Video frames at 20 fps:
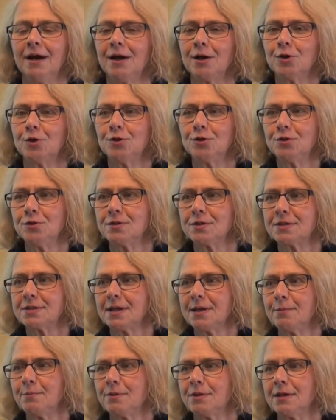I could do the
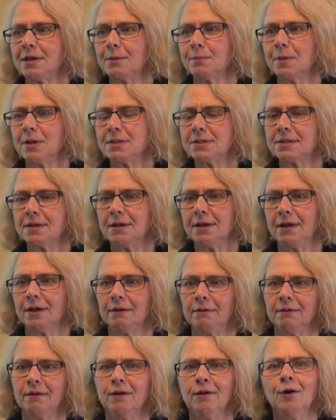same thing by
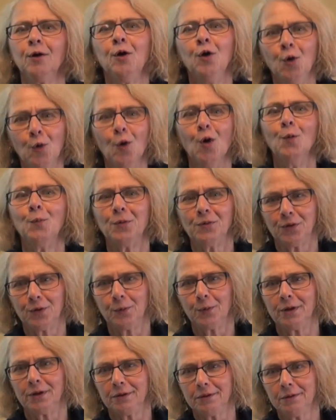saying, who opened
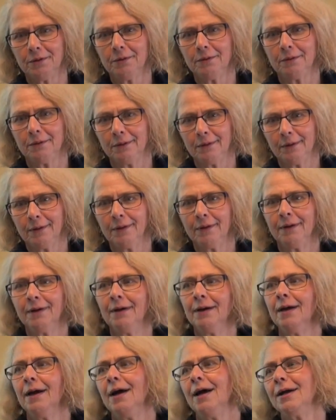the window?
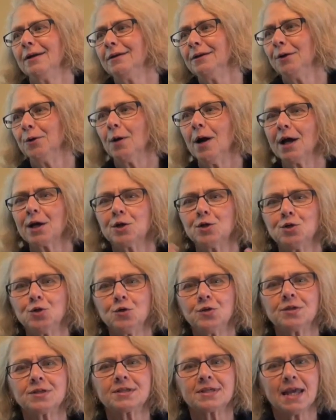I, you know, I could
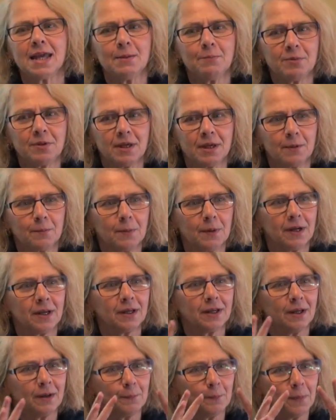do the same thing
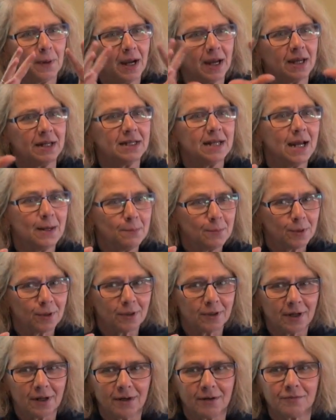by, by a
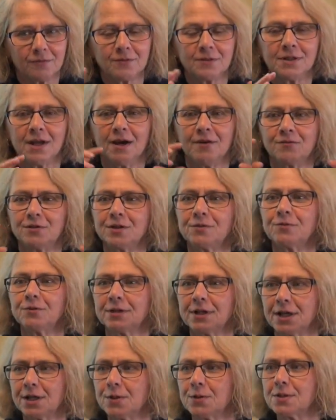number of, of
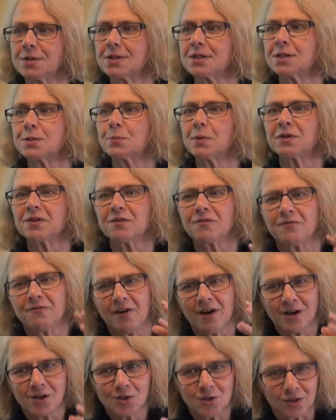different utterances, but the
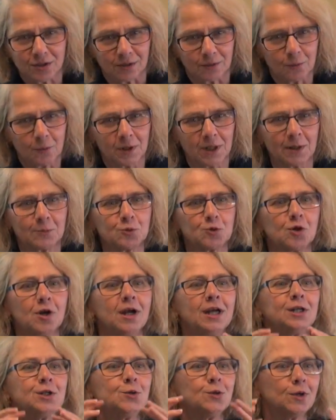function, what I'm
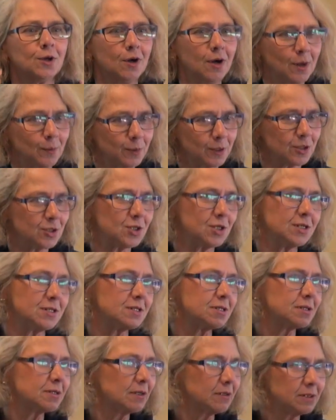trying to accomplish
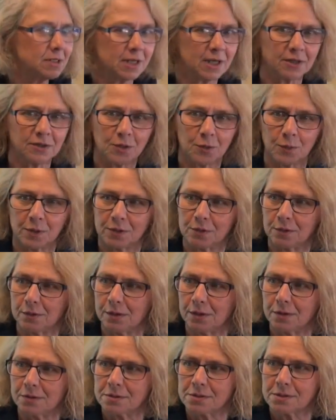is to get the window
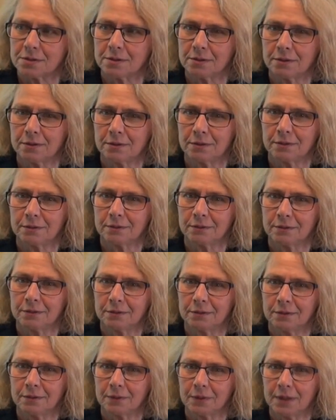closed.
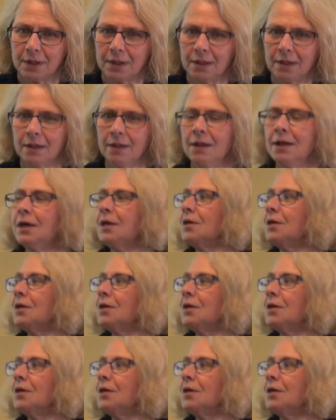Okay?